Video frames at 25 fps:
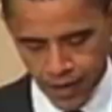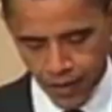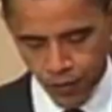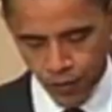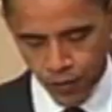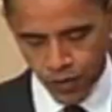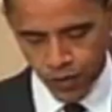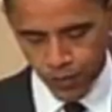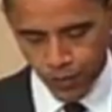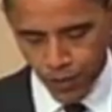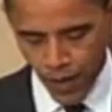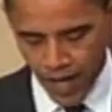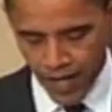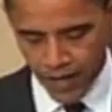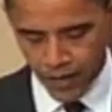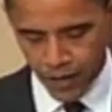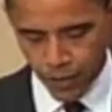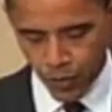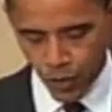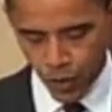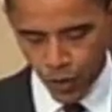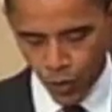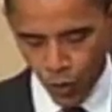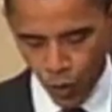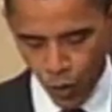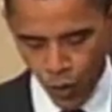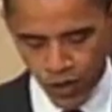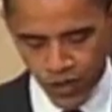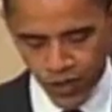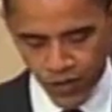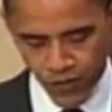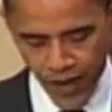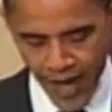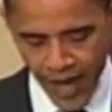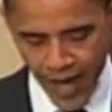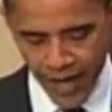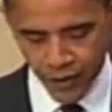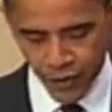responsible course
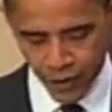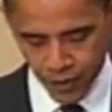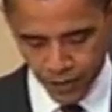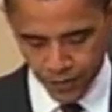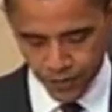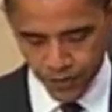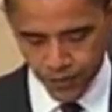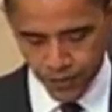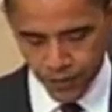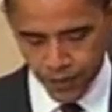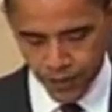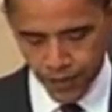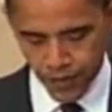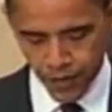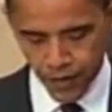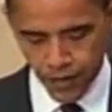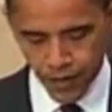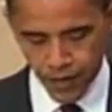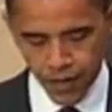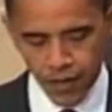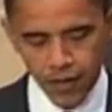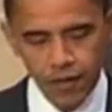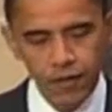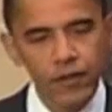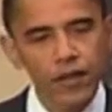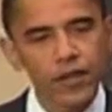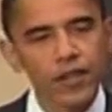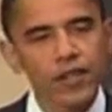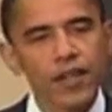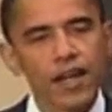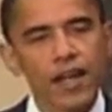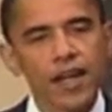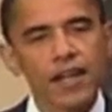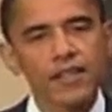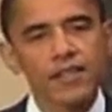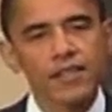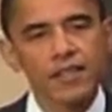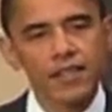of action for the
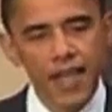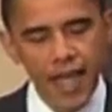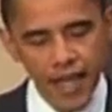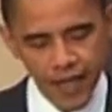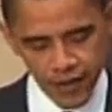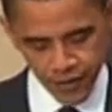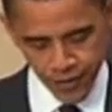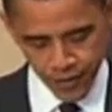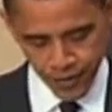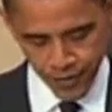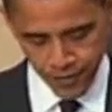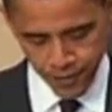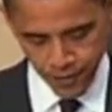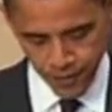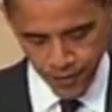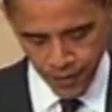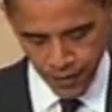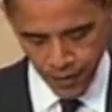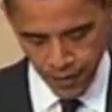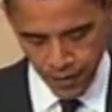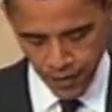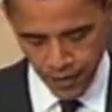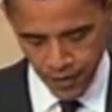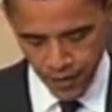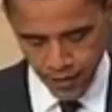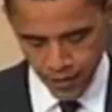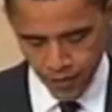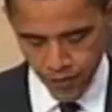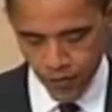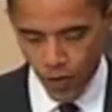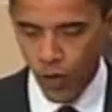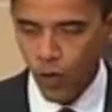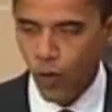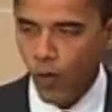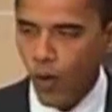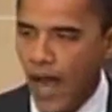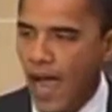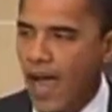United States,
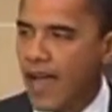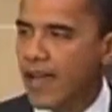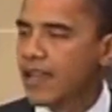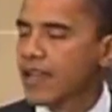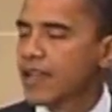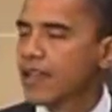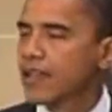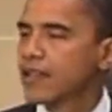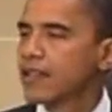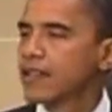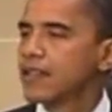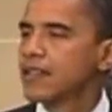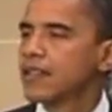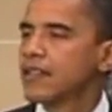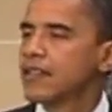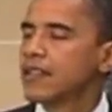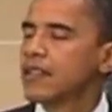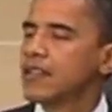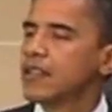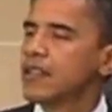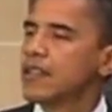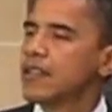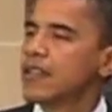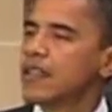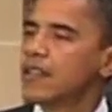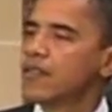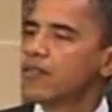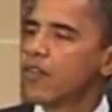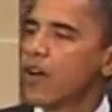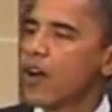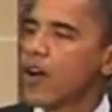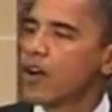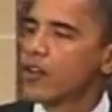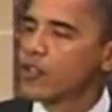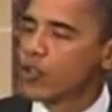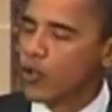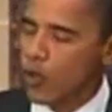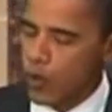for Iraq, and
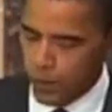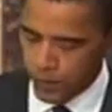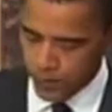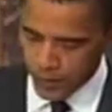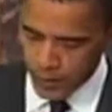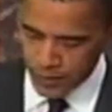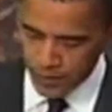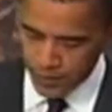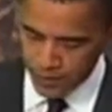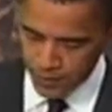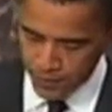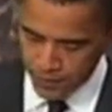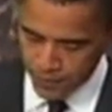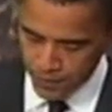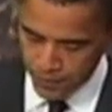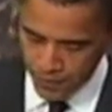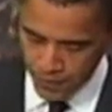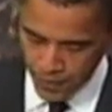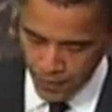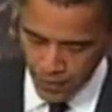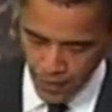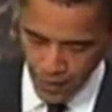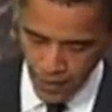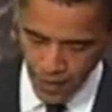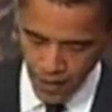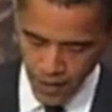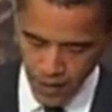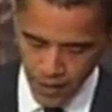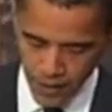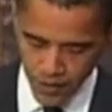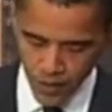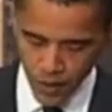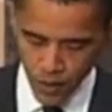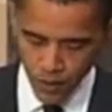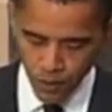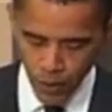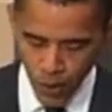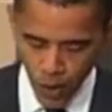for our troops
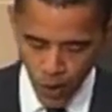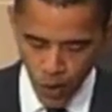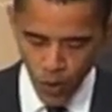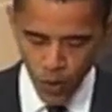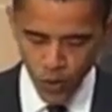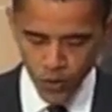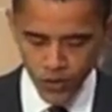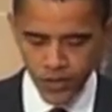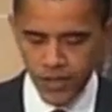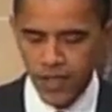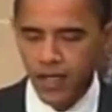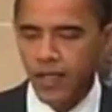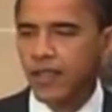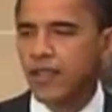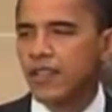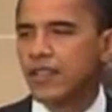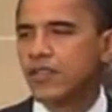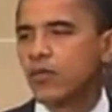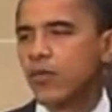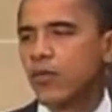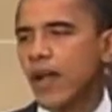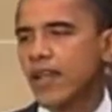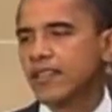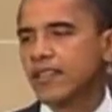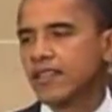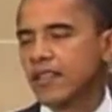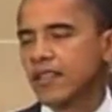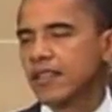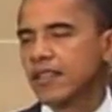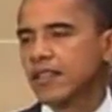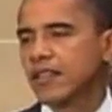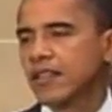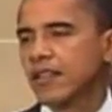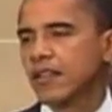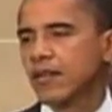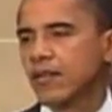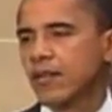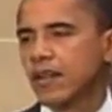is to oppose this
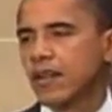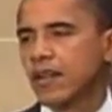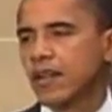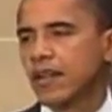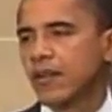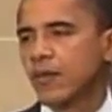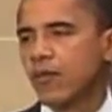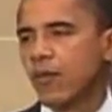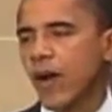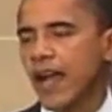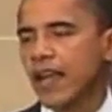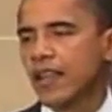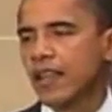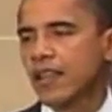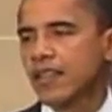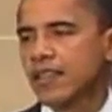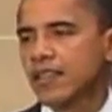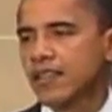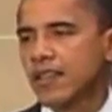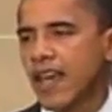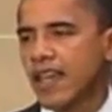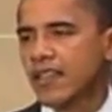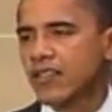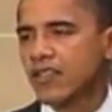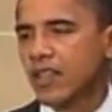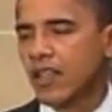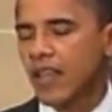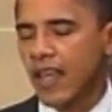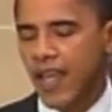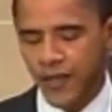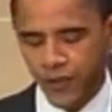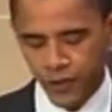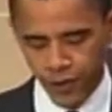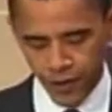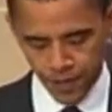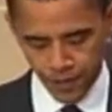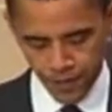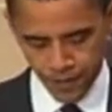reckless
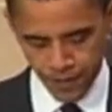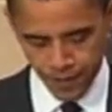escalation.